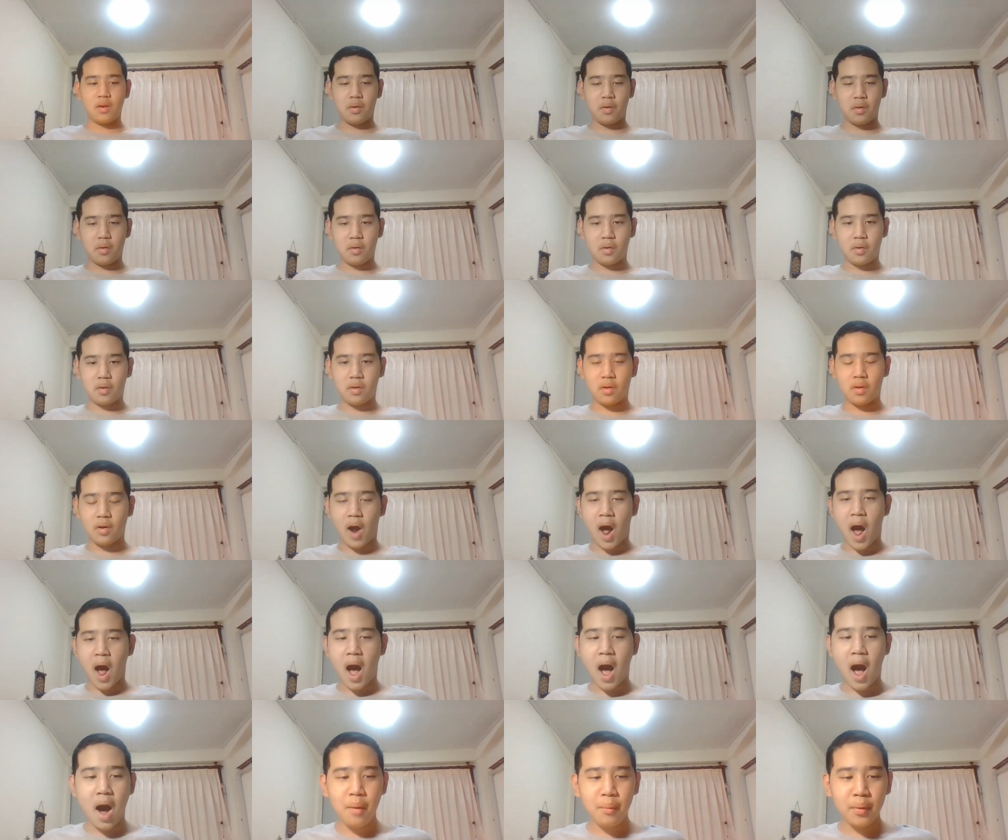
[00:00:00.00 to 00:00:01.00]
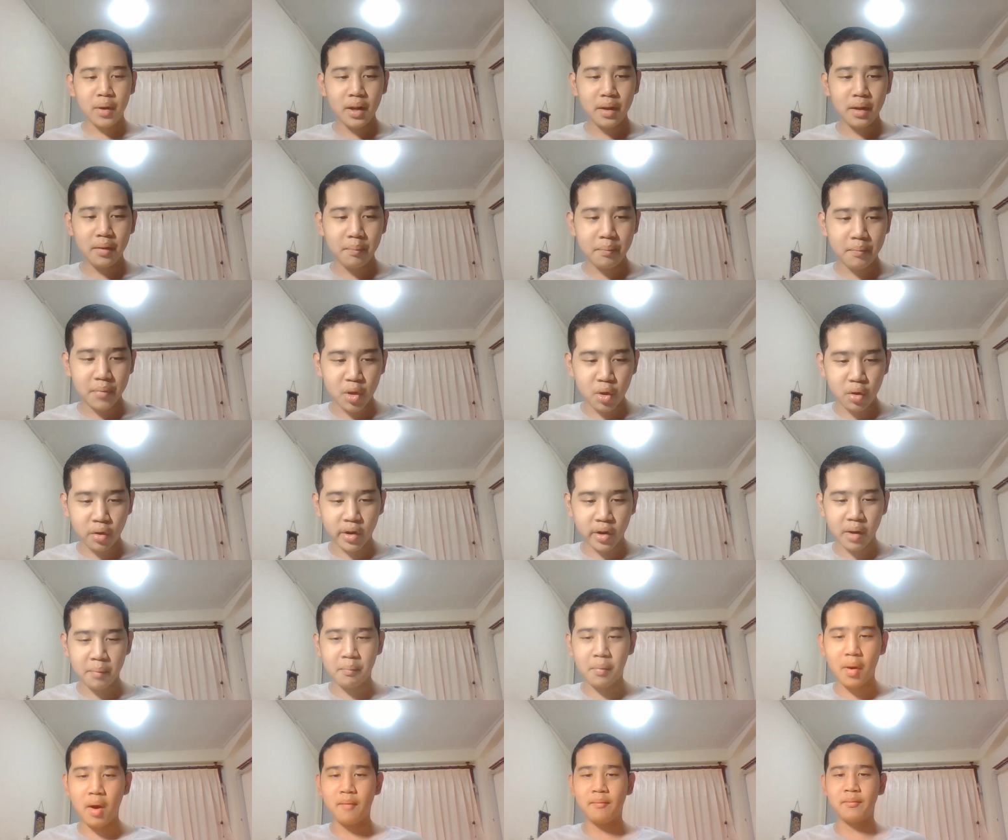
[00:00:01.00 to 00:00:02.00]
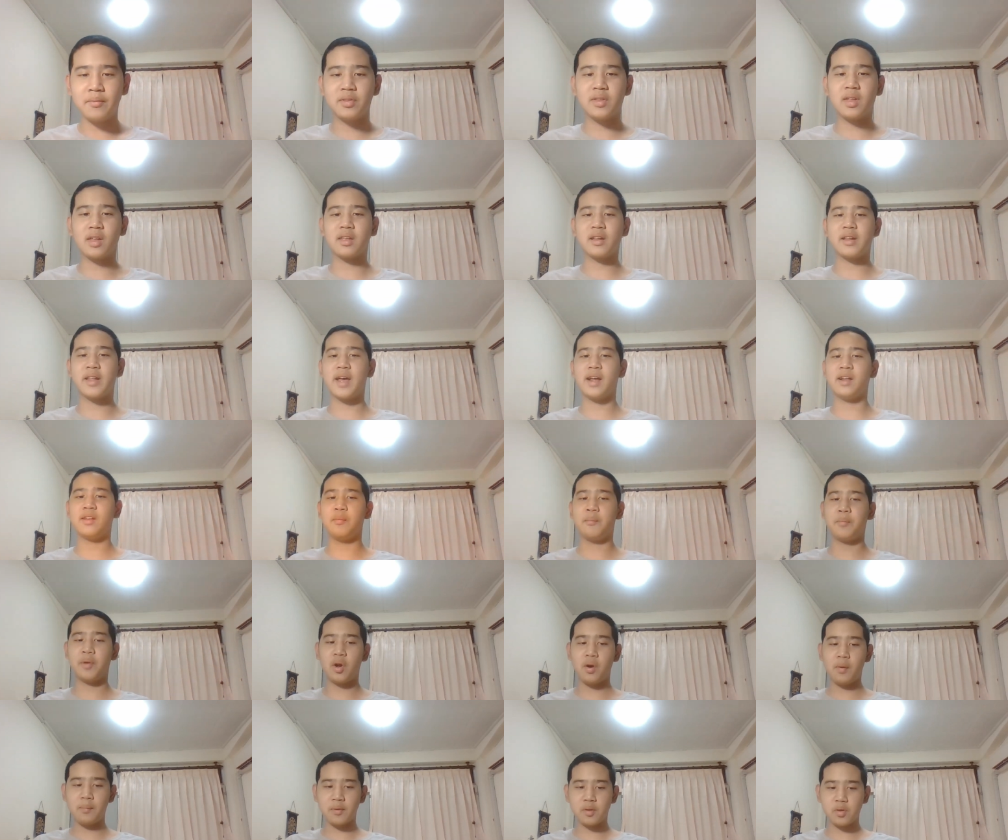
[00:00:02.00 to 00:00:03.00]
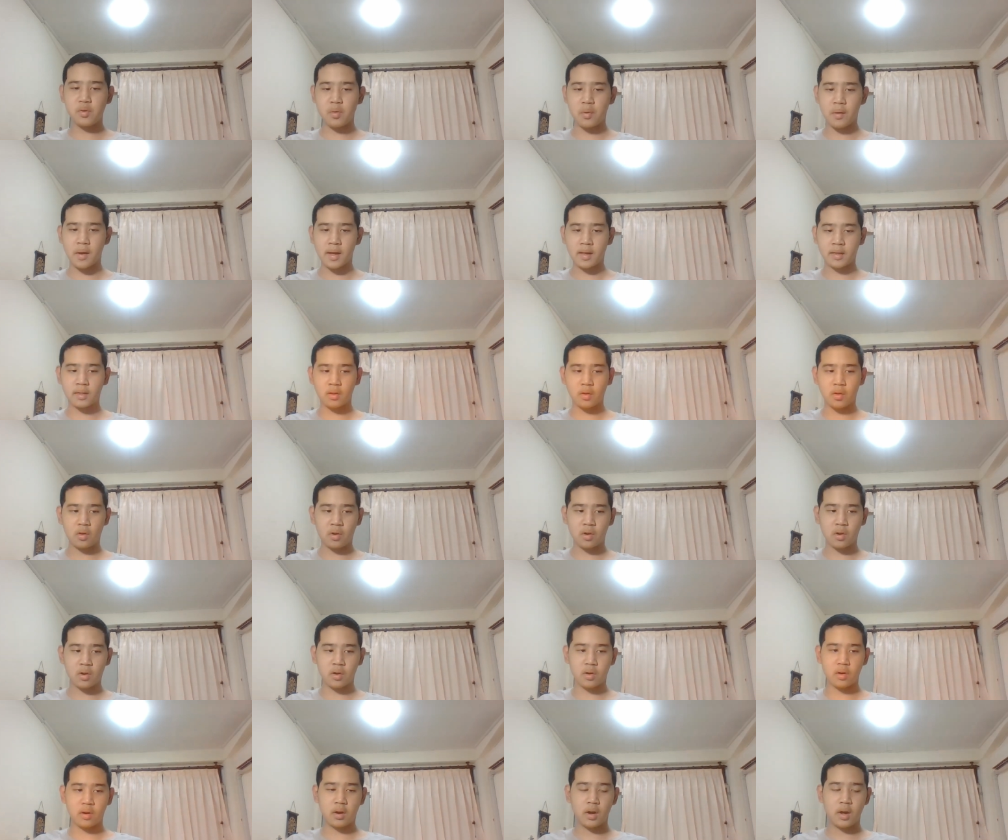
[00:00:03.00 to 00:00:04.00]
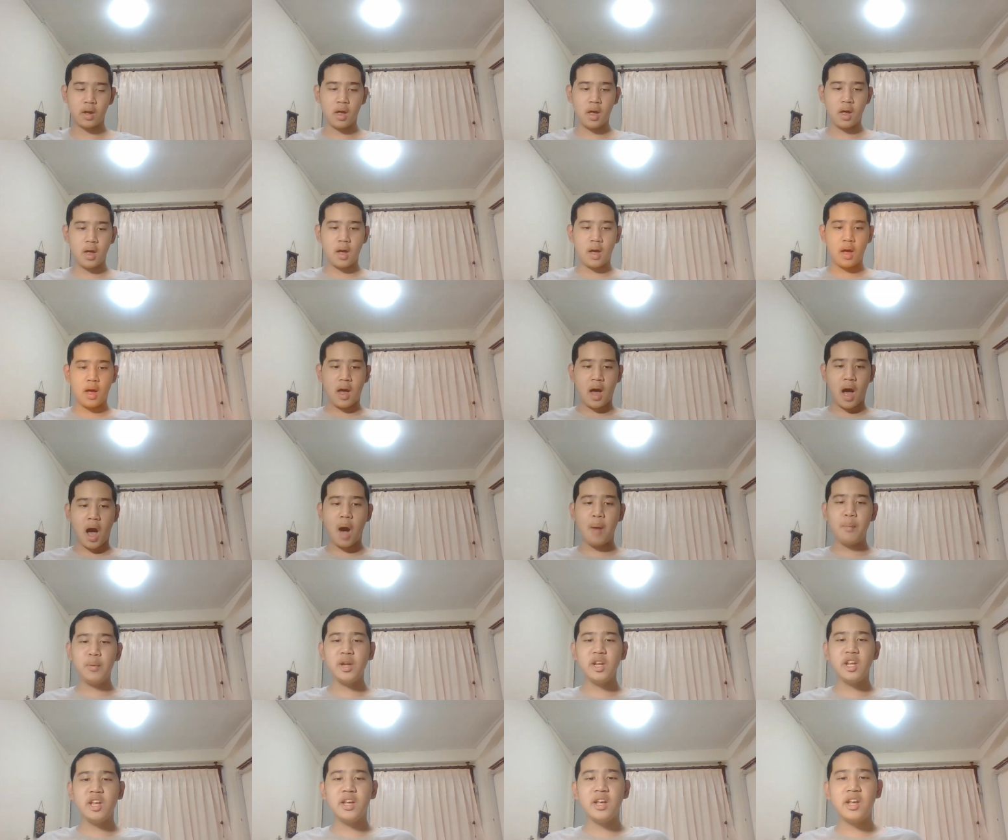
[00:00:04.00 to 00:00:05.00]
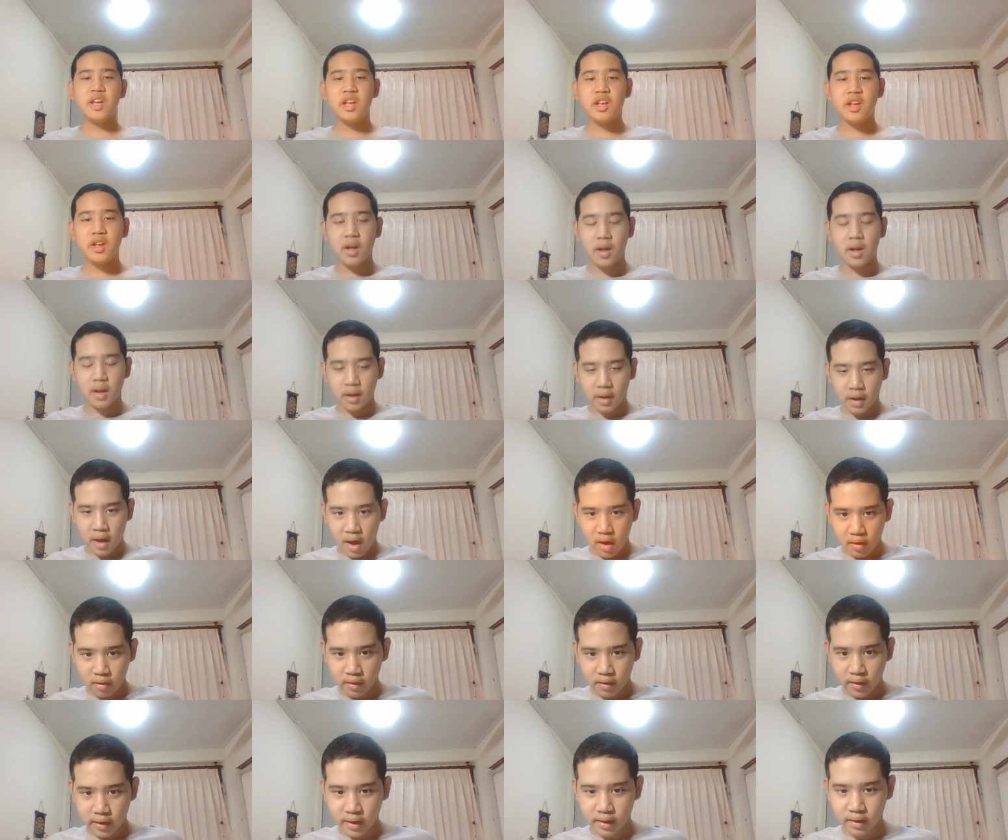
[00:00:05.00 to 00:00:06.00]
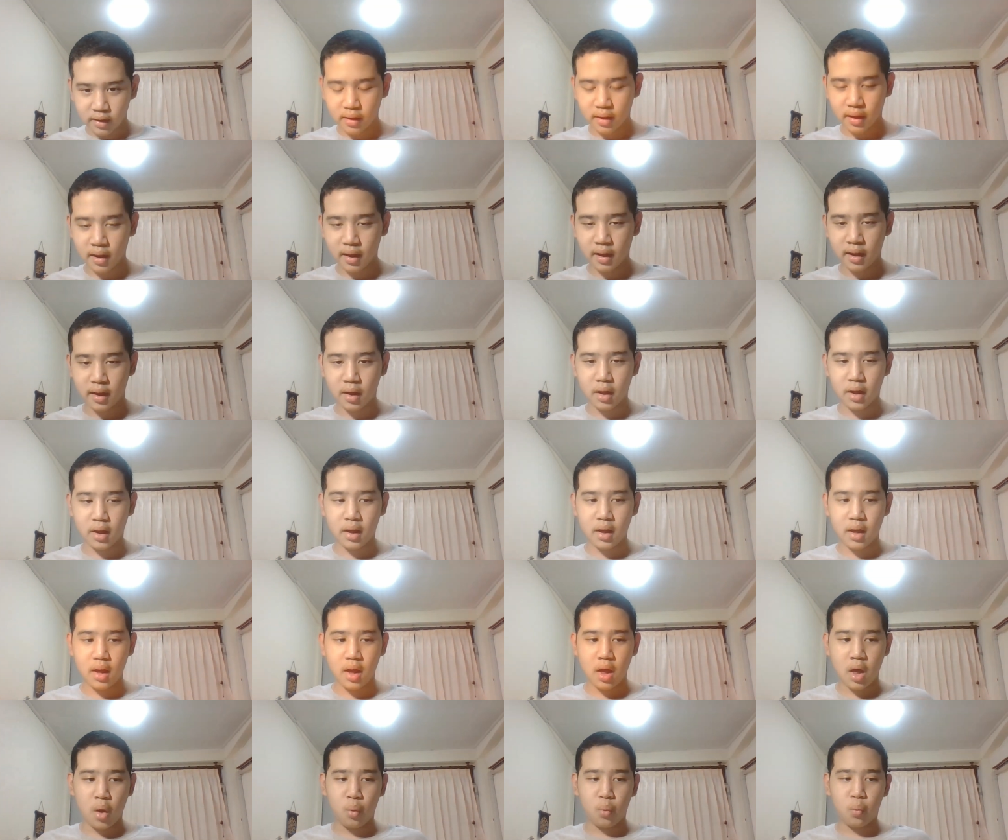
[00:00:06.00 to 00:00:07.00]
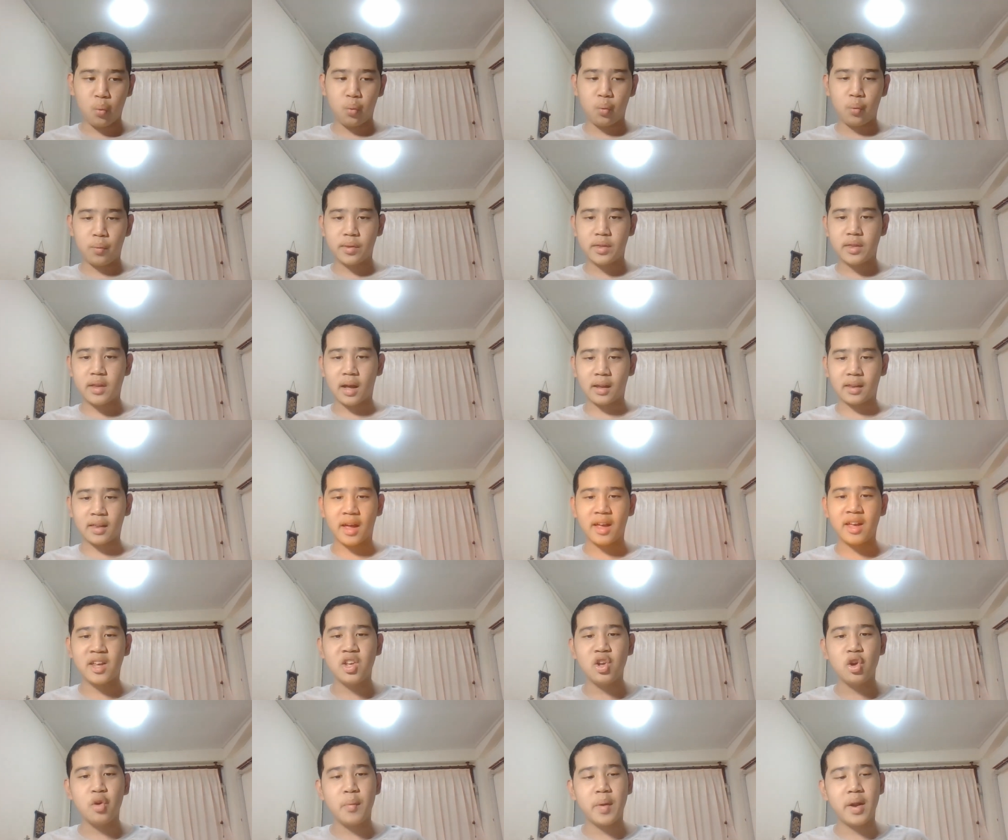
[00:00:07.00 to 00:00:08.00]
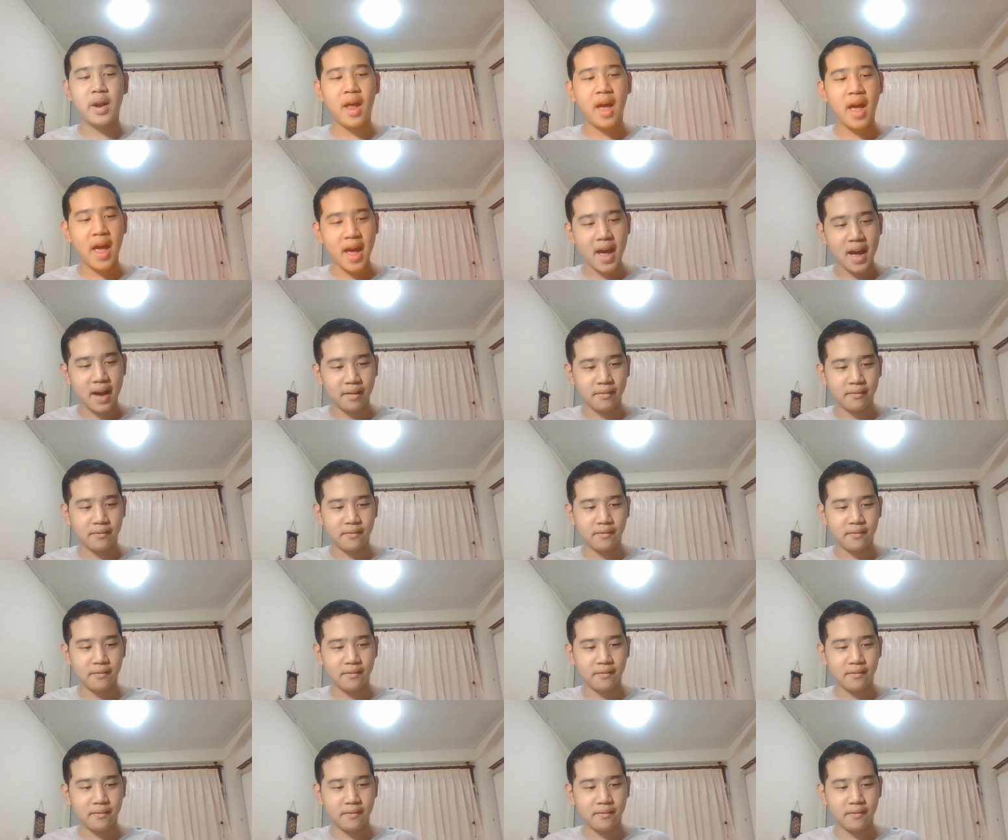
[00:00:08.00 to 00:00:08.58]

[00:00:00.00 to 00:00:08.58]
Or how many nuclear bombs does it take to blow up the US? Or how many calories does a human have?